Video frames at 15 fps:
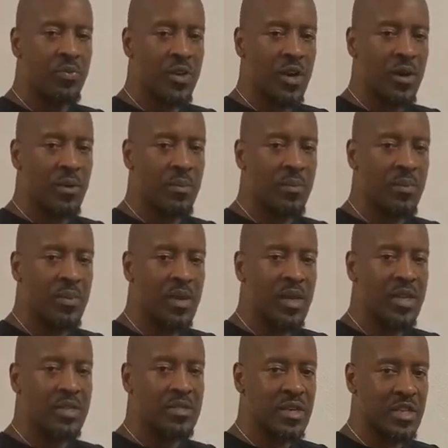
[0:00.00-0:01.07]
thumb
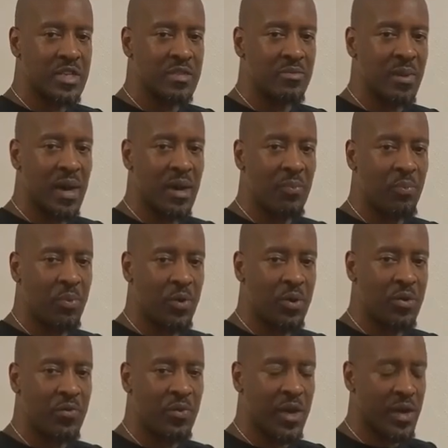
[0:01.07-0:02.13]
is touching my
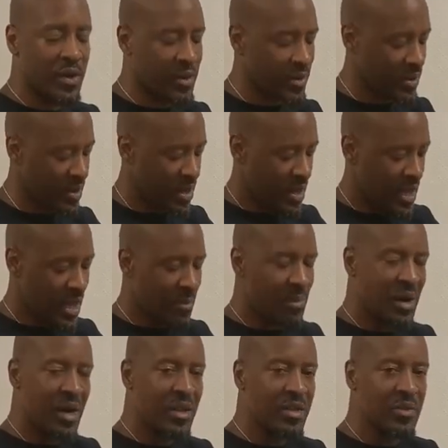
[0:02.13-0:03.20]
pointer finger, and
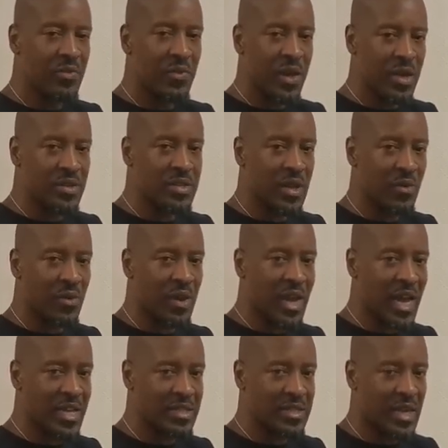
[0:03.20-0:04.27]
my other fingers are
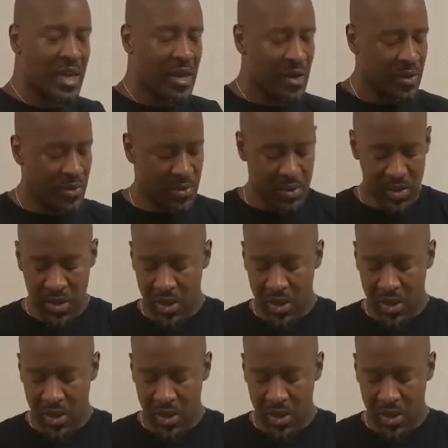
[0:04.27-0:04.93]
relaxed down.